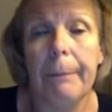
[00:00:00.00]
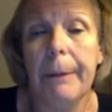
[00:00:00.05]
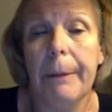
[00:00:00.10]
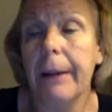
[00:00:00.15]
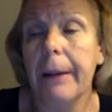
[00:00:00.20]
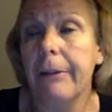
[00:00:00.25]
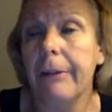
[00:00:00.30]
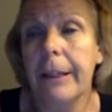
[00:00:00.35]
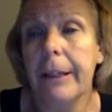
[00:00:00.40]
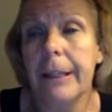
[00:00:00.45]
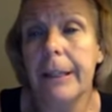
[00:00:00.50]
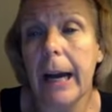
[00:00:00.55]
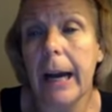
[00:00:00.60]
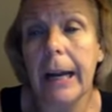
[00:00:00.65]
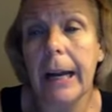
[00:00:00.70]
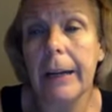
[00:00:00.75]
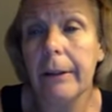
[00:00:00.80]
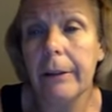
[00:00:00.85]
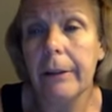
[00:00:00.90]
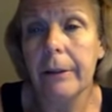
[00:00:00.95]
Give it a
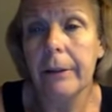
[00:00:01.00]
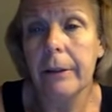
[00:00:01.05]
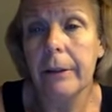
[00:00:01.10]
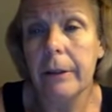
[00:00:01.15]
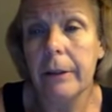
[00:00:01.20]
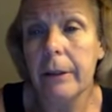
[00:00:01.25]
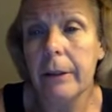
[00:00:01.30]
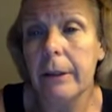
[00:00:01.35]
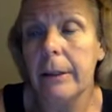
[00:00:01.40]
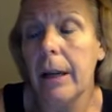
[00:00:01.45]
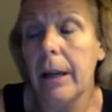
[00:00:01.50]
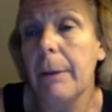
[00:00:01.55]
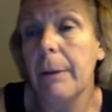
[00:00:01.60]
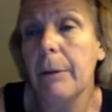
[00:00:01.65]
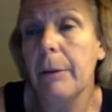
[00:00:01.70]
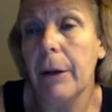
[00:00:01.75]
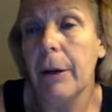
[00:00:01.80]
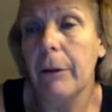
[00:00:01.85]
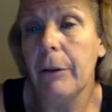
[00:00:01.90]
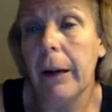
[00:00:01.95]
title. Tell
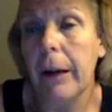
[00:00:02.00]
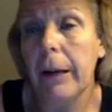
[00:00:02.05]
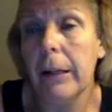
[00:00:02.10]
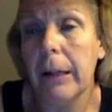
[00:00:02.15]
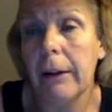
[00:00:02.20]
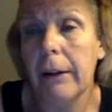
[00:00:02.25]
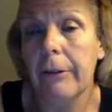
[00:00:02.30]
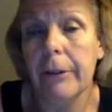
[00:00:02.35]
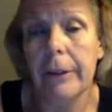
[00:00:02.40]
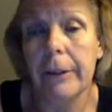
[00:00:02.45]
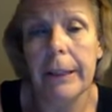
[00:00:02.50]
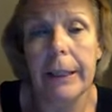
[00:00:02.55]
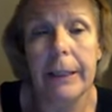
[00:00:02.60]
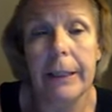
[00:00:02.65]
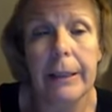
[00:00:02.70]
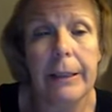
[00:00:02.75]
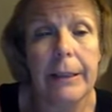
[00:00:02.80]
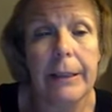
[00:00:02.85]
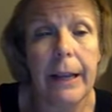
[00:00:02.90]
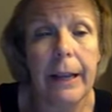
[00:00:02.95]
me what grade level it
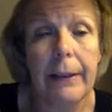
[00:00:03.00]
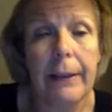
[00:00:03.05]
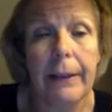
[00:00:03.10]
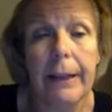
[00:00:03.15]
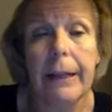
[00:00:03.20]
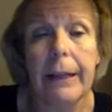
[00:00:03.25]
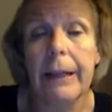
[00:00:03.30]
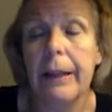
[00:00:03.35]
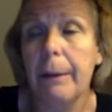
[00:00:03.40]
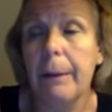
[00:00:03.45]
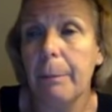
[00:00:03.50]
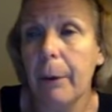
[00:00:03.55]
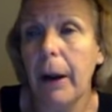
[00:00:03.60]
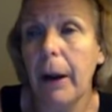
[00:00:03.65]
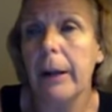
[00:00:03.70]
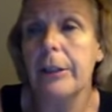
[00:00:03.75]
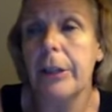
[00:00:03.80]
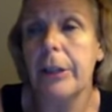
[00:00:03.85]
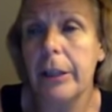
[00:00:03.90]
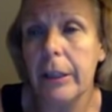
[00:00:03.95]
is, and then in the
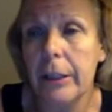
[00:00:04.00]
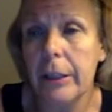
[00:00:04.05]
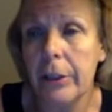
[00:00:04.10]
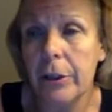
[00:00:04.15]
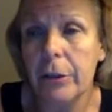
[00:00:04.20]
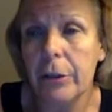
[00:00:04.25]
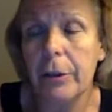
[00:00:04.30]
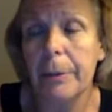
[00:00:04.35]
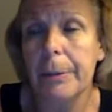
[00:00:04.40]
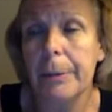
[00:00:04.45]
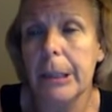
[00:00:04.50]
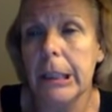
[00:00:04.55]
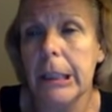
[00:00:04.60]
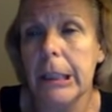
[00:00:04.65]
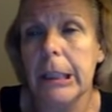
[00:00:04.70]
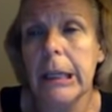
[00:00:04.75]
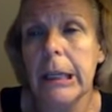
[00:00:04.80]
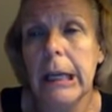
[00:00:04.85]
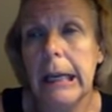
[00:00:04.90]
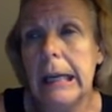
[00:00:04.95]
project
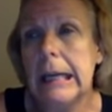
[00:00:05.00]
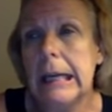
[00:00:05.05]
description,